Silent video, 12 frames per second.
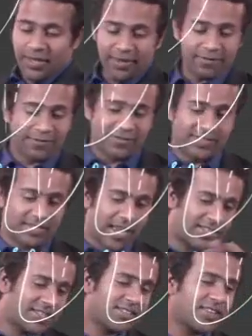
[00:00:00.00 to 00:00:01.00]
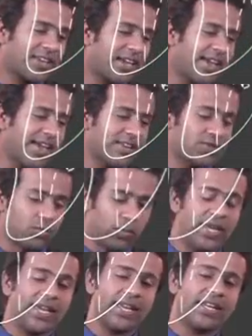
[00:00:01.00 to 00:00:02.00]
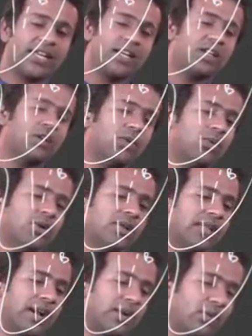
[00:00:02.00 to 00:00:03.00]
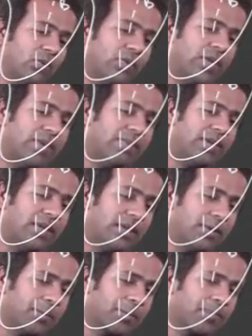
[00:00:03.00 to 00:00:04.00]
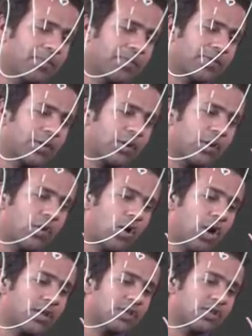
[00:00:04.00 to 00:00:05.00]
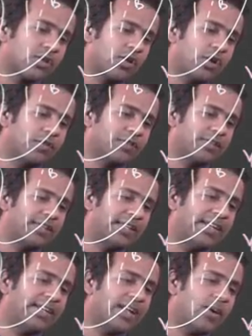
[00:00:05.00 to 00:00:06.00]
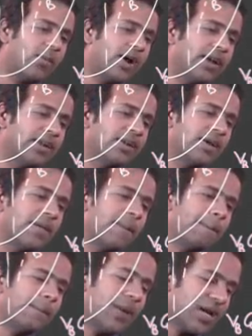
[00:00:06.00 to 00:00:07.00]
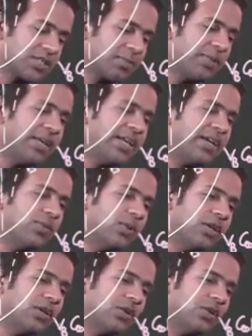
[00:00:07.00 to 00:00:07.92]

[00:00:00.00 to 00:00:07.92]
if such is the case, we can conclude that VB cos of theta 1 must be equal